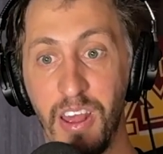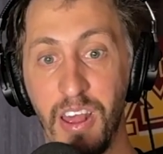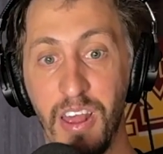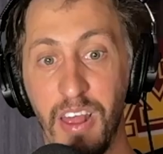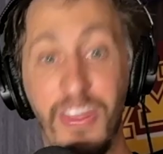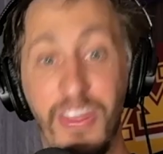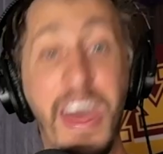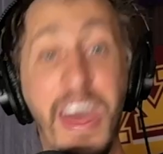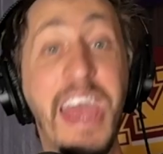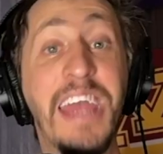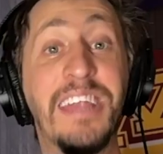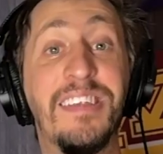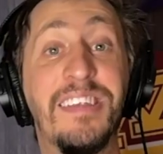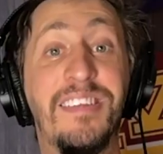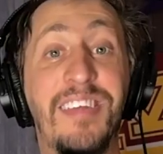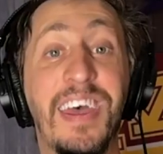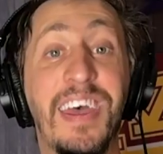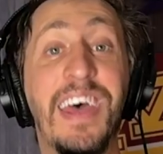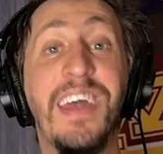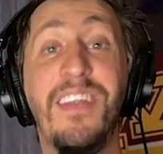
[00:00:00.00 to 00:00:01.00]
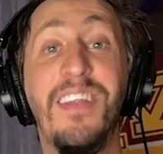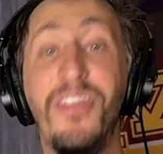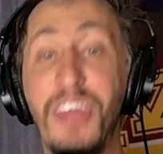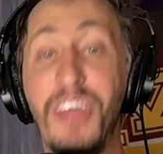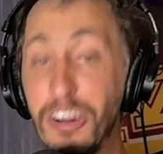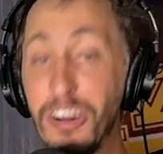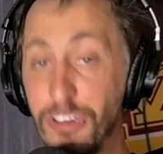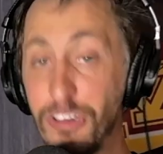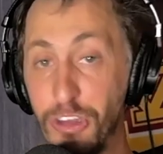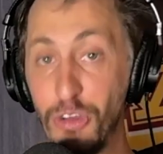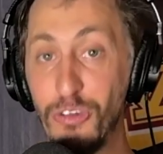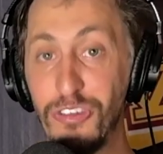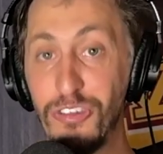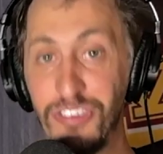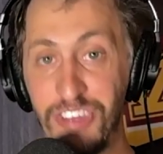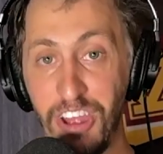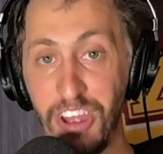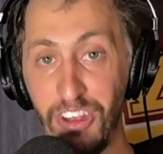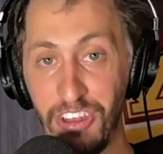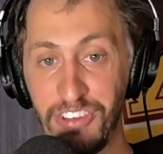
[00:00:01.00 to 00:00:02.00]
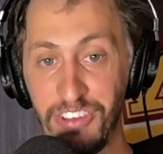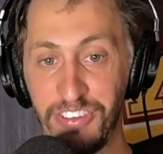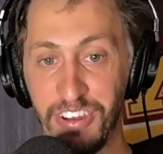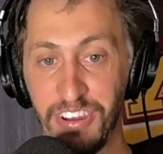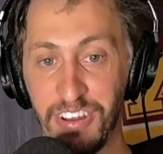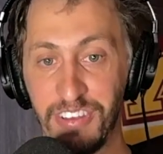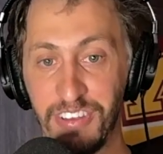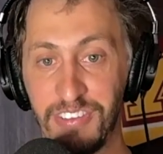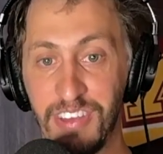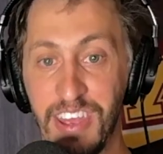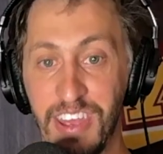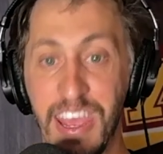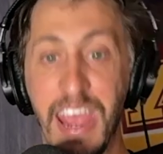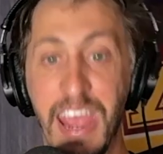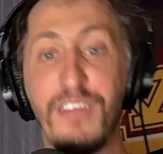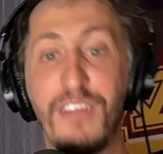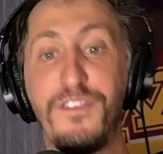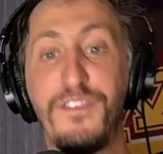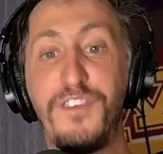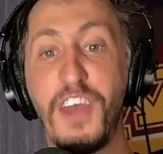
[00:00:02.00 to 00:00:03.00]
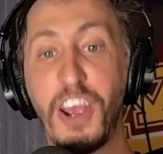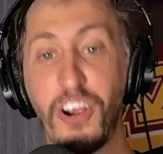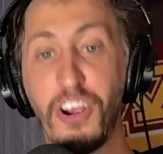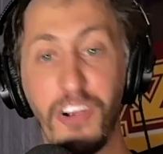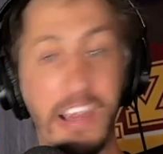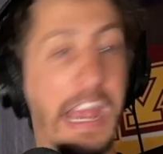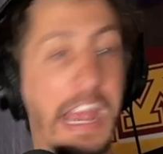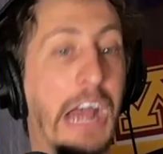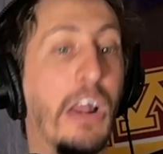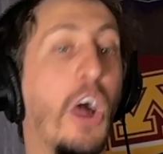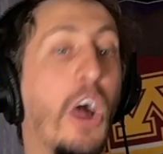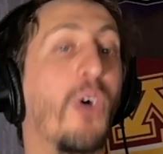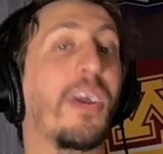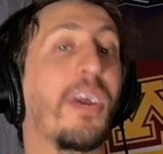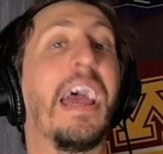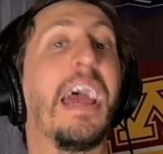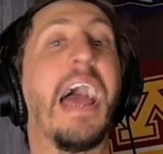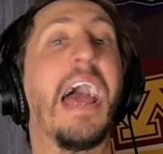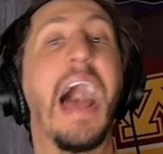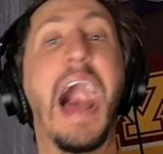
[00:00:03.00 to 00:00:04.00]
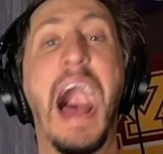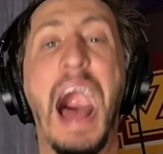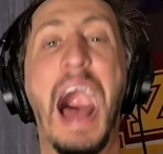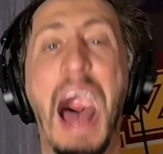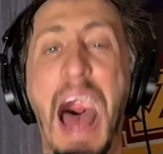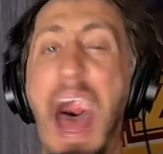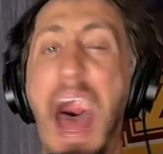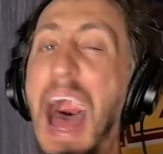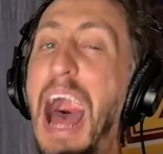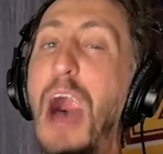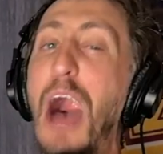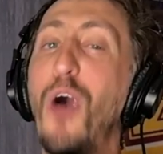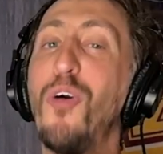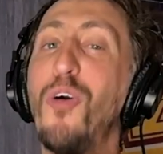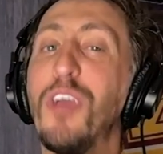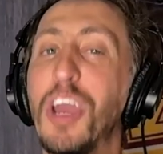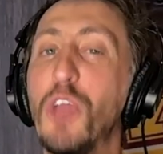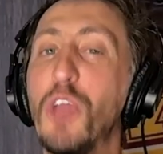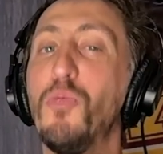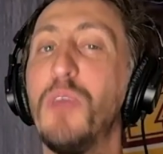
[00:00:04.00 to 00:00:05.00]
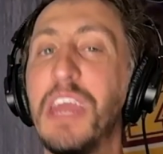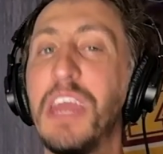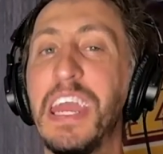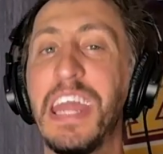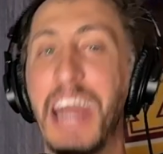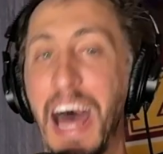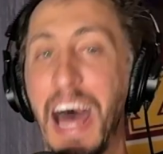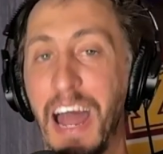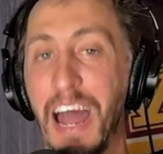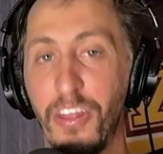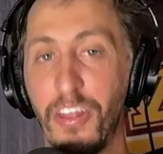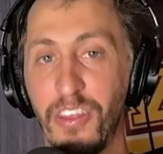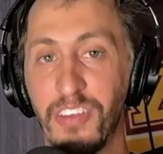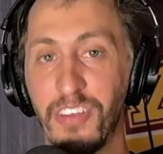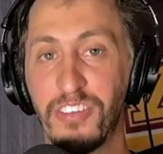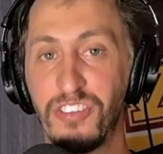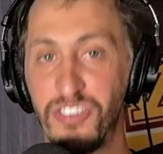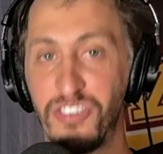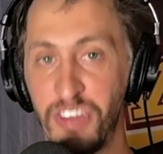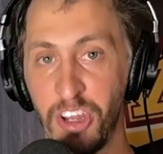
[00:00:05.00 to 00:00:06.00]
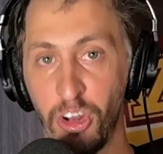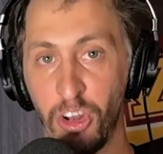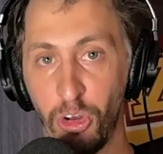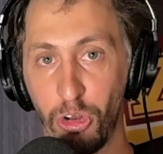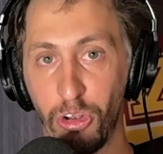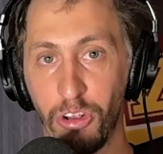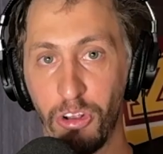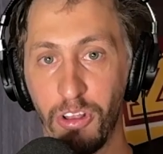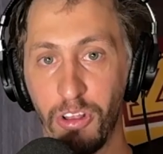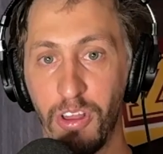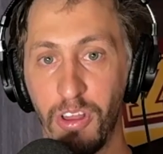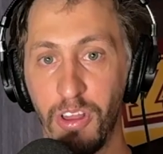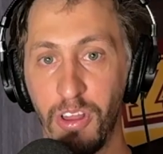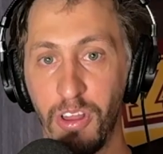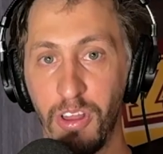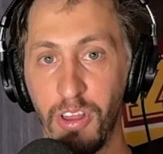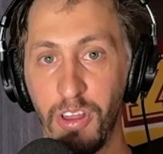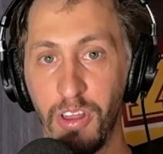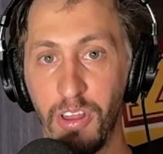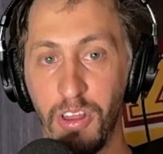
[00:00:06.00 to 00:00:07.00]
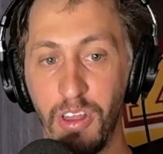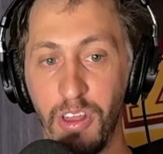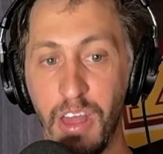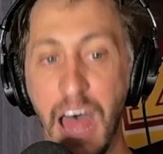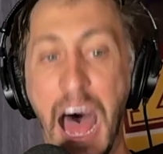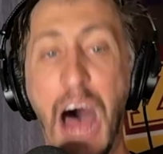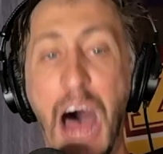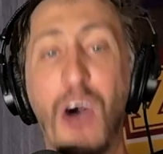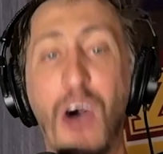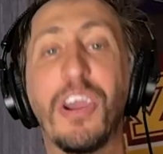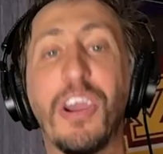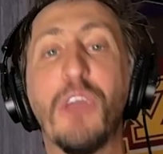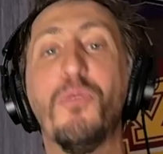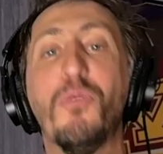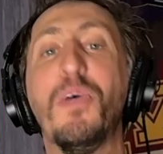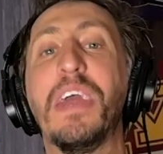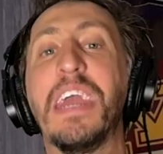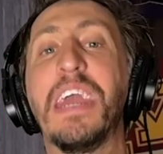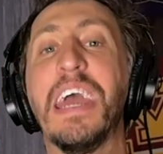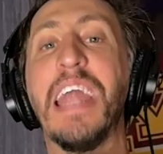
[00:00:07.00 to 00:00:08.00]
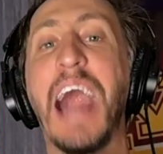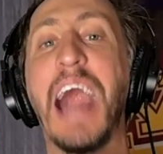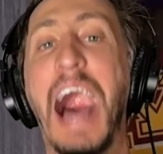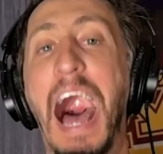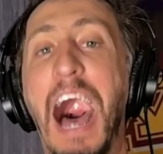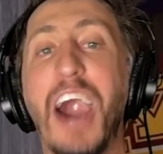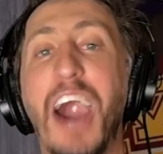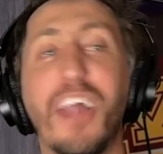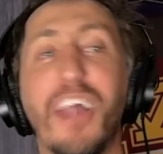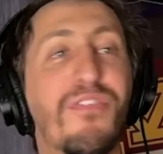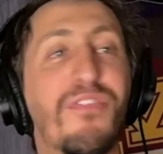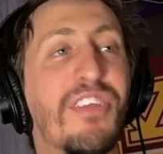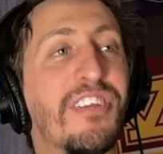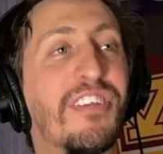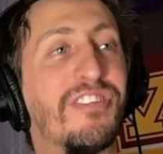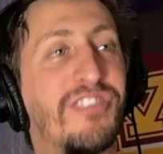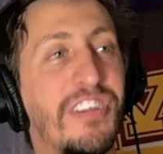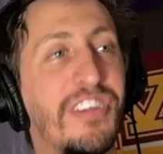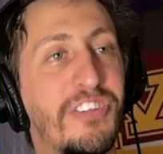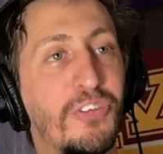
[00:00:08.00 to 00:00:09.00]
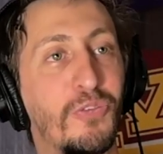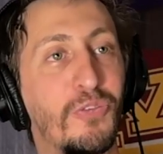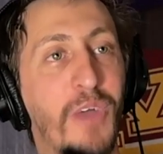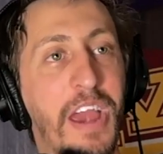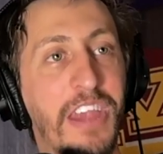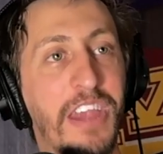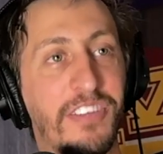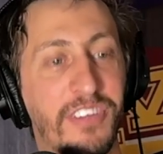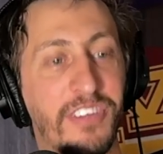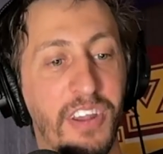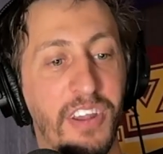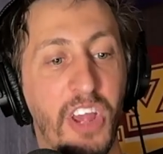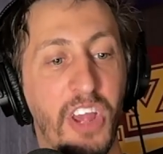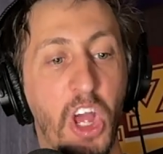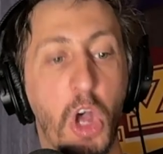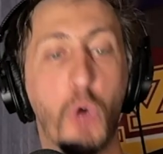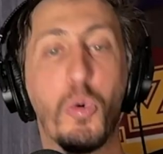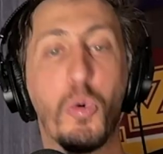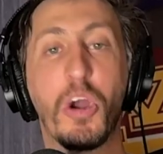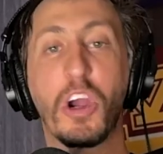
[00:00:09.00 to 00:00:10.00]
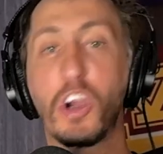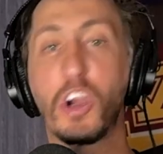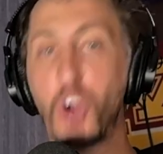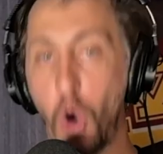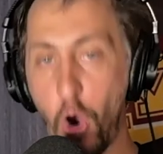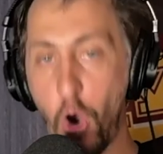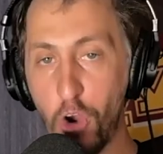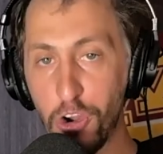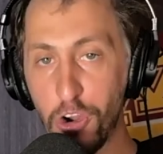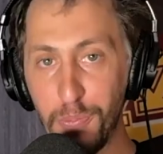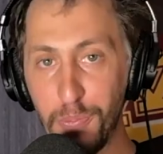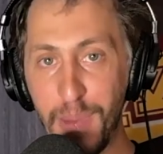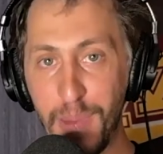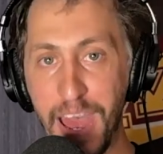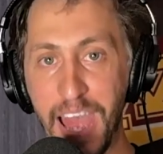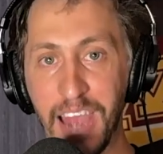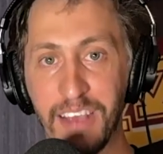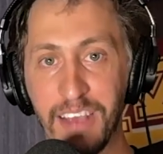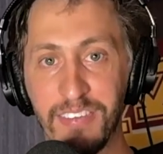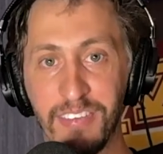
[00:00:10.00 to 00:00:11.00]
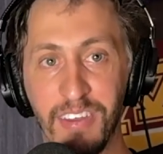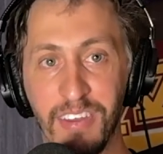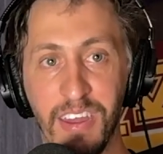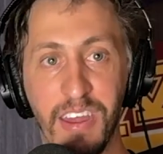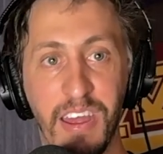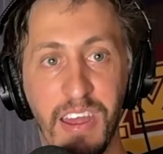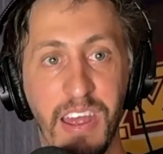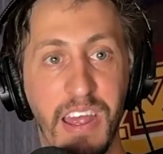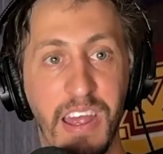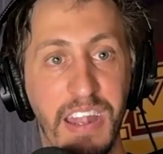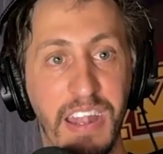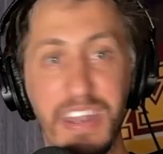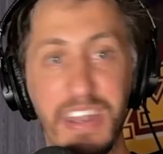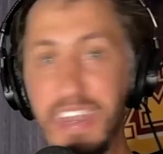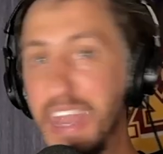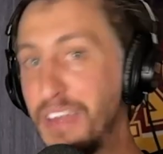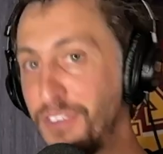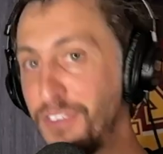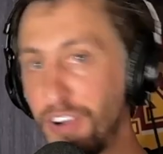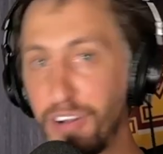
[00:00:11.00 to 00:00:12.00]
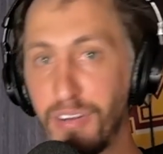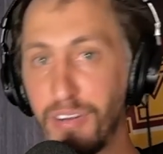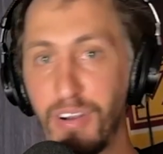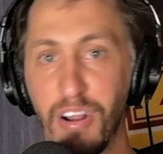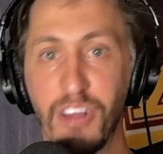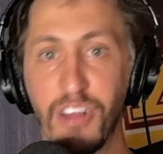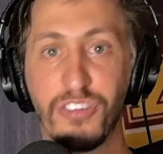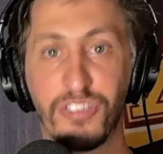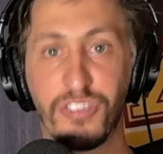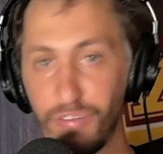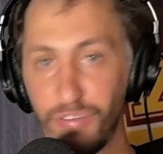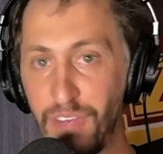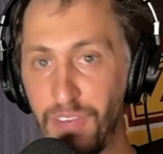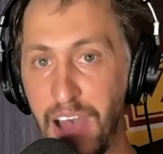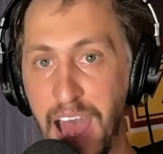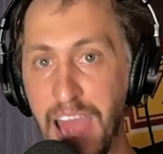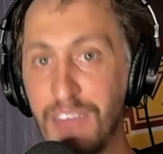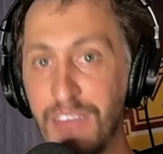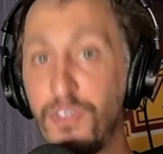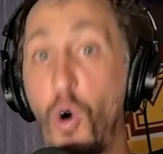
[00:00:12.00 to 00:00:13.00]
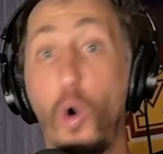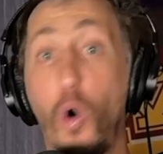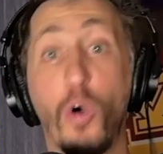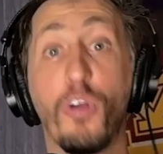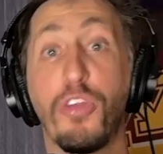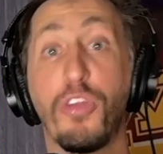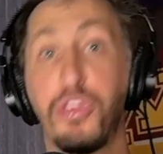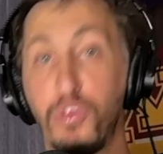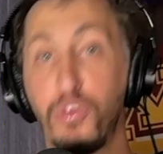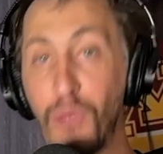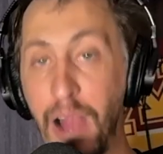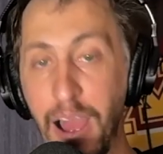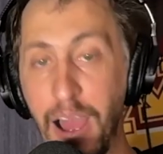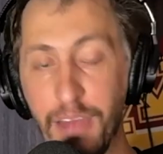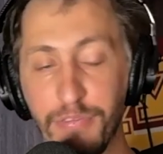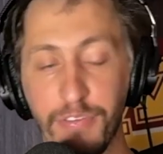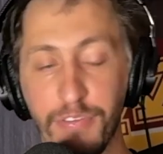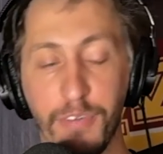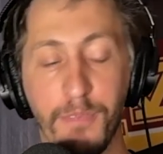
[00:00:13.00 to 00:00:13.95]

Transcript: They did their due diligence in figuring out, okay, how can we get out of this shithole? How can we get out of this situation where quarterbacks never survive or thrive?